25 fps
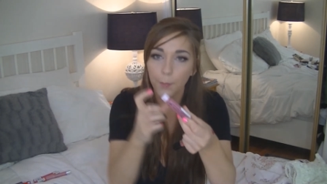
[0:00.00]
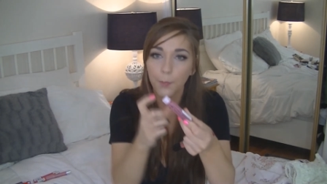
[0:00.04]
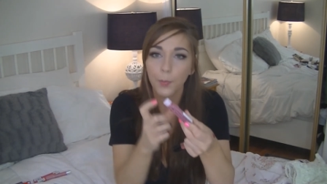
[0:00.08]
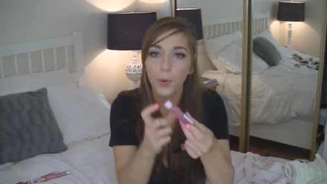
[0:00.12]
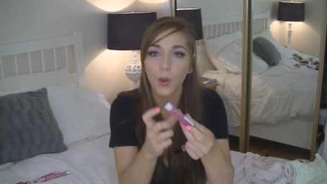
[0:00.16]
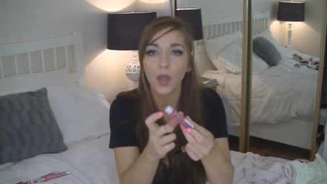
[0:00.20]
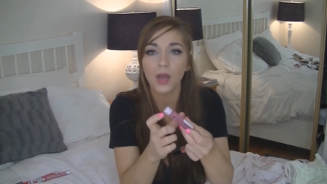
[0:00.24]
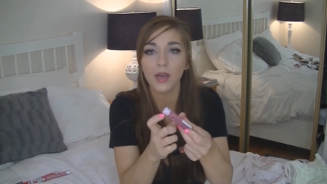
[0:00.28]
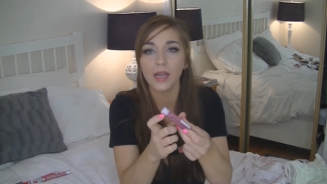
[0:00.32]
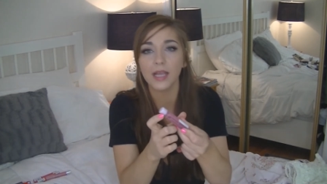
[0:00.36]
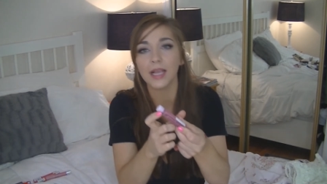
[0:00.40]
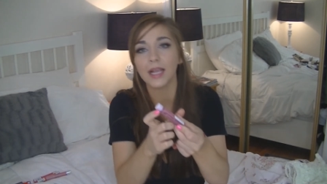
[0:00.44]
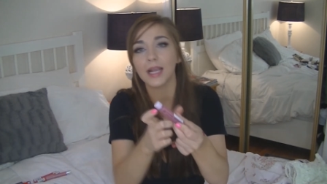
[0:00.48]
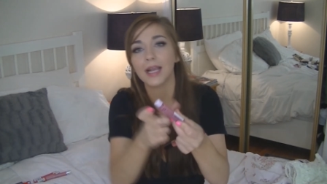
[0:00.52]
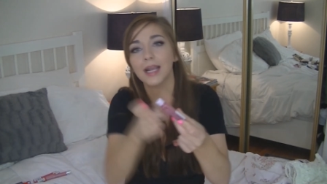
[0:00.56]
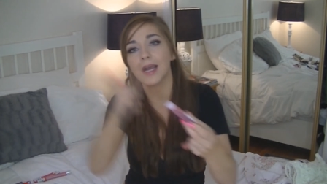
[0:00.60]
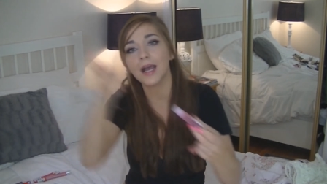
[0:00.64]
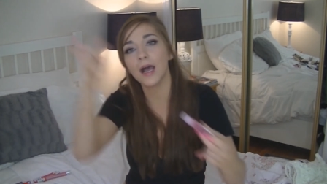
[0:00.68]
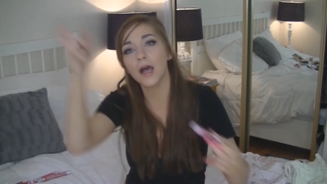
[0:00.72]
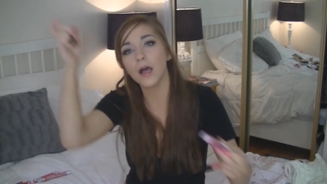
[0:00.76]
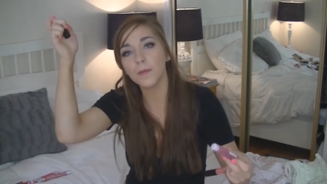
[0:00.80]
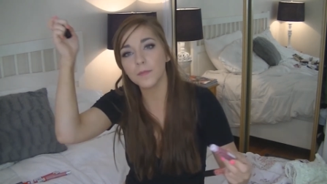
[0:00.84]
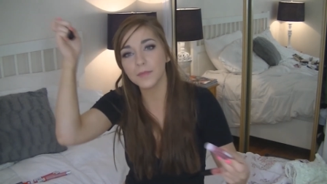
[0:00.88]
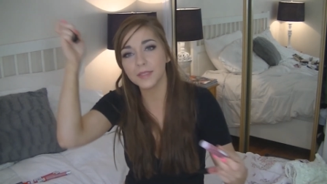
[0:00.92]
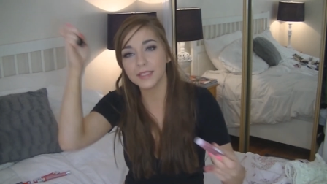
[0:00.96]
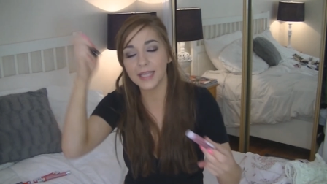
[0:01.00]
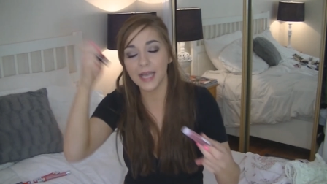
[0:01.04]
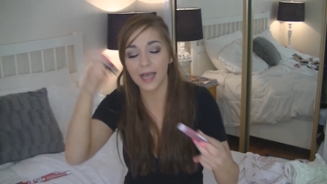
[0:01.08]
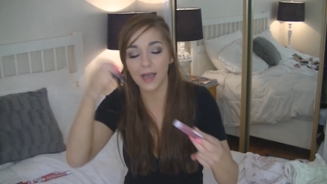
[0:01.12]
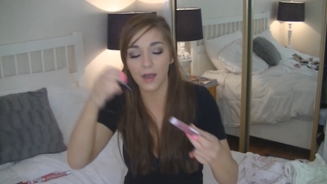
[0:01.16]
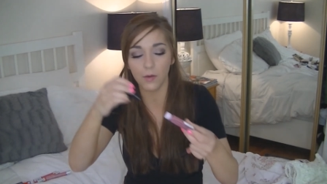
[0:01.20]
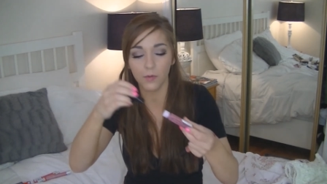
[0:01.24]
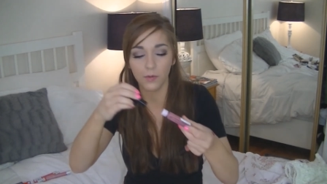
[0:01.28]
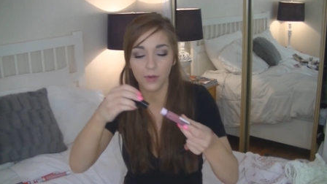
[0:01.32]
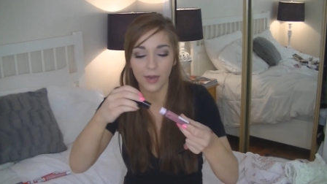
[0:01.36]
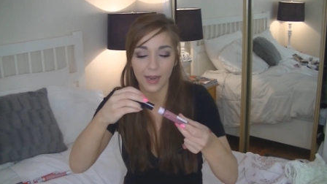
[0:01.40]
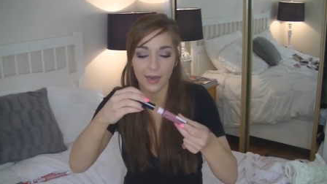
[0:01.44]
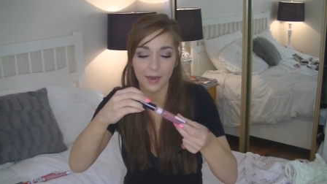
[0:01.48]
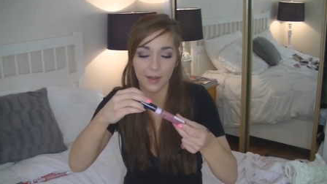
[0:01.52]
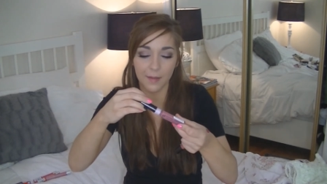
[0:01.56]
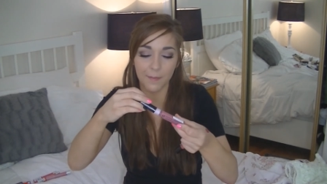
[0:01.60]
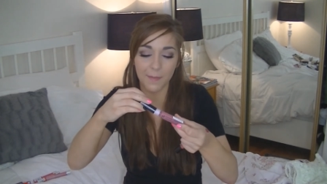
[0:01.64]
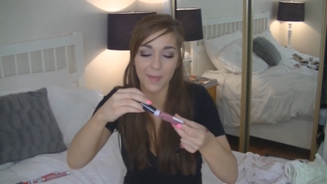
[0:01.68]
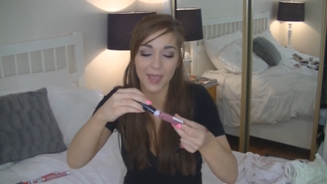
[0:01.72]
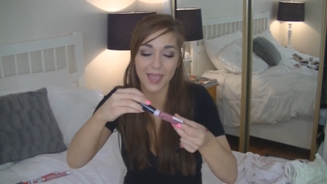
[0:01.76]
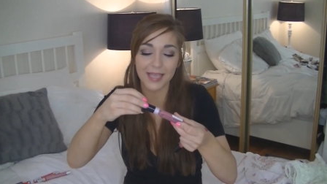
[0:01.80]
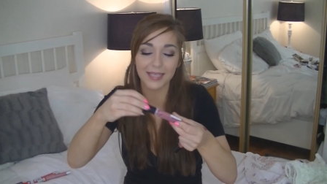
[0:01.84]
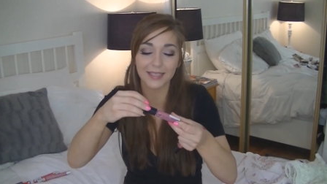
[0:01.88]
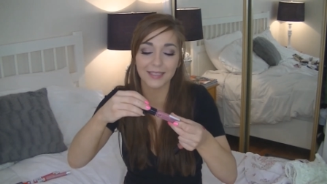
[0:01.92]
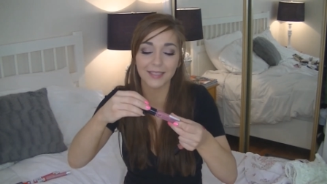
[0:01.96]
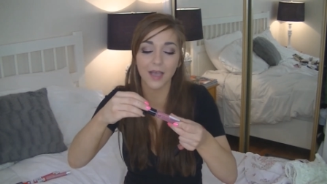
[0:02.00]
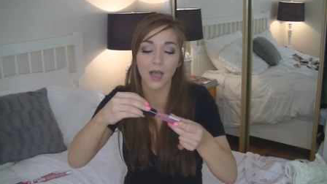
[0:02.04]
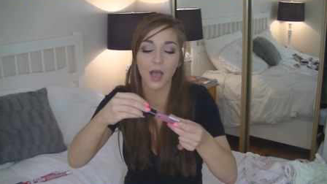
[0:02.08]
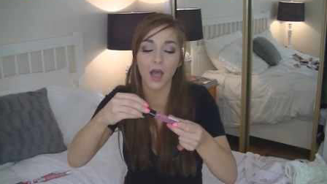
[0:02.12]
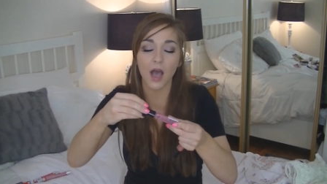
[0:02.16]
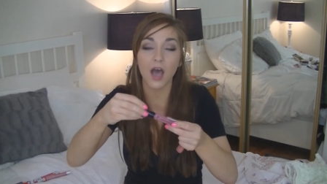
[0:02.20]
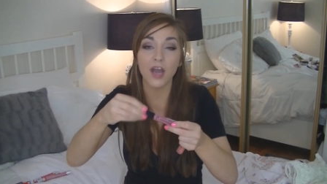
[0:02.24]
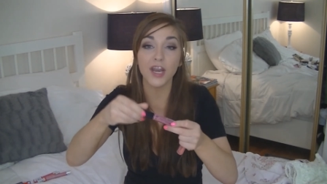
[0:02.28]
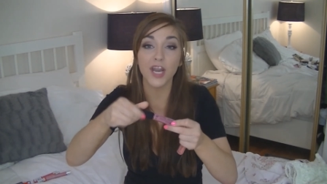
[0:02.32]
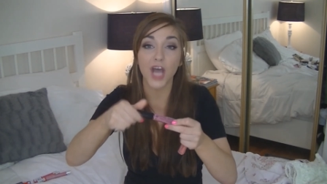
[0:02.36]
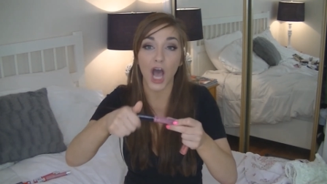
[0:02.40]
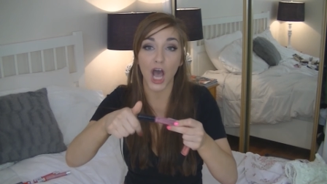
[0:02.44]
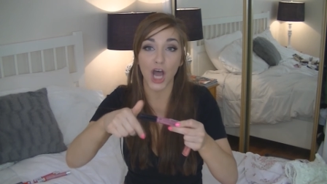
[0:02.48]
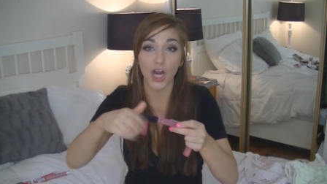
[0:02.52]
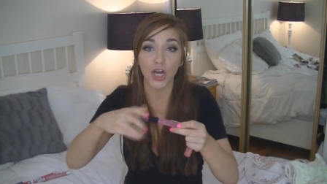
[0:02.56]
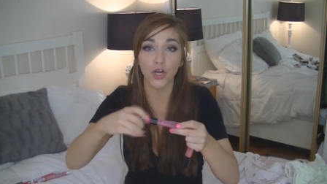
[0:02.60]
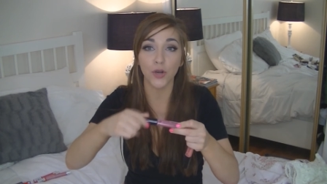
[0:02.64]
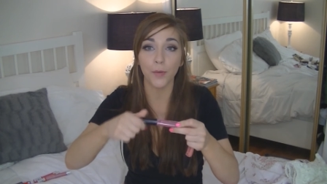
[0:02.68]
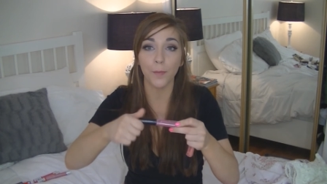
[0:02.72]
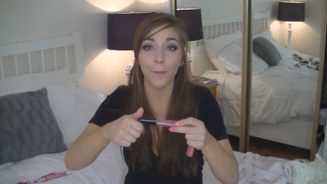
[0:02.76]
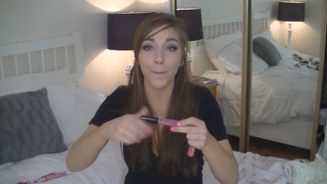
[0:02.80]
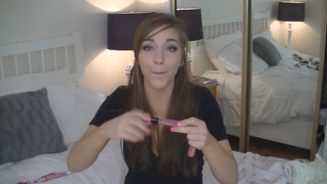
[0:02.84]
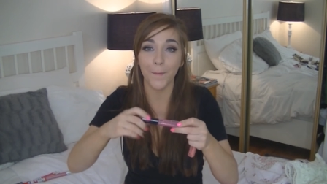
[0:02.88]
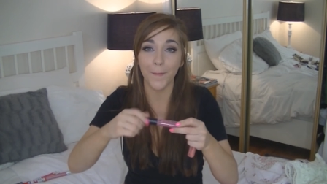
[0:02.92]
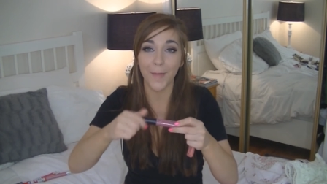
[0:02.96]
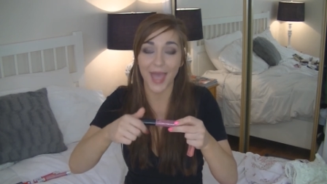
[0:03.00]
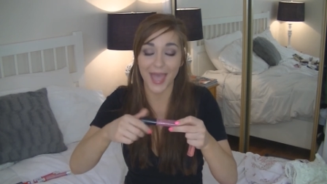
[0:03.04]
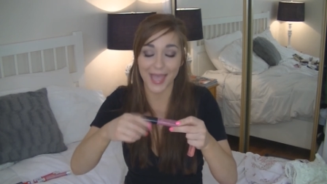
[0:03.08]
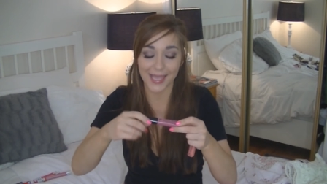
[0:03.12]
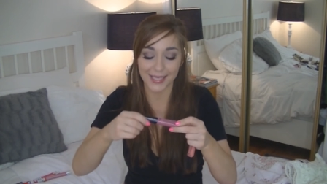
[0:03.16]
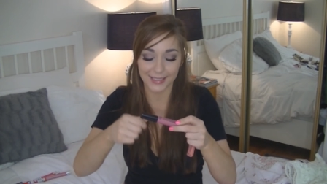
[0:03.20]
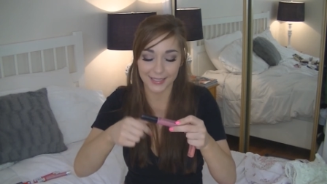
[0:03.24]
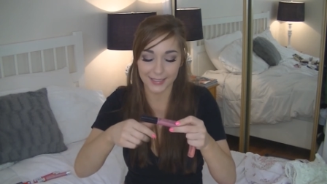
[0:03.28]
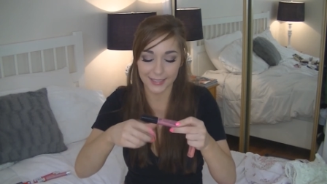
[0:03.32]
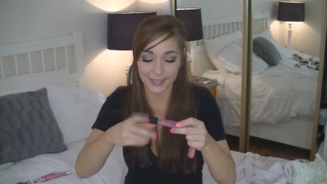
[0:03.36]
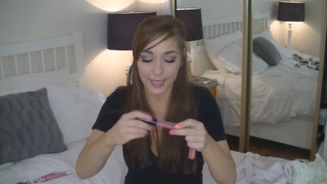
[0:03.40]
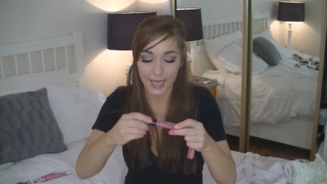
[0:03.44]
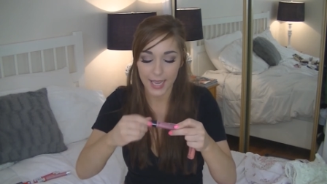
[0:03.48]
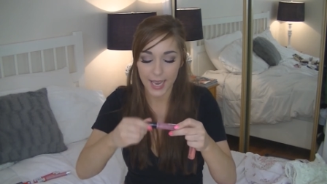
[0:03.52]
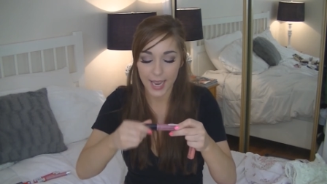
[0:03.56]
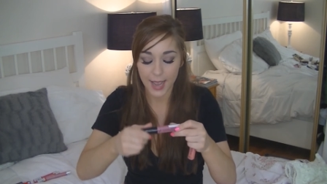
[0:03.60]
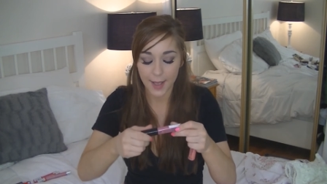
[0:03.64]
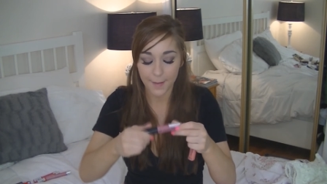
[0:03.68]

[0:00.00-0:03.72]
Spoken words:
product comes out and it makes an utter mess.